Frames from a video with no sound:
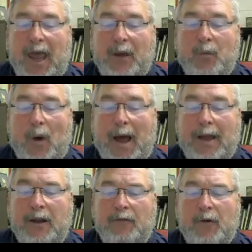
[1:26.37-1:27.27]
a
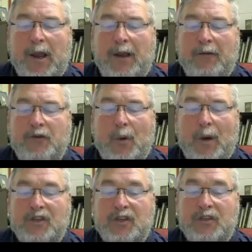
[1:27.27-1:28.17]
wide array of
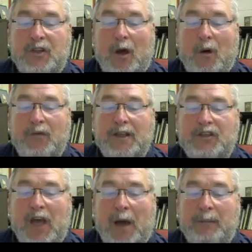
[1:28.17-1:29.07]
questions on
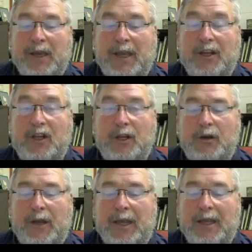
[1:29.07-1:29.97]
this topic,
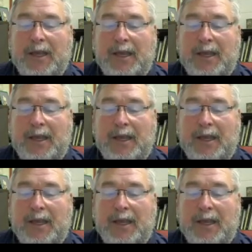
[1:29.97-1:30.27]
including,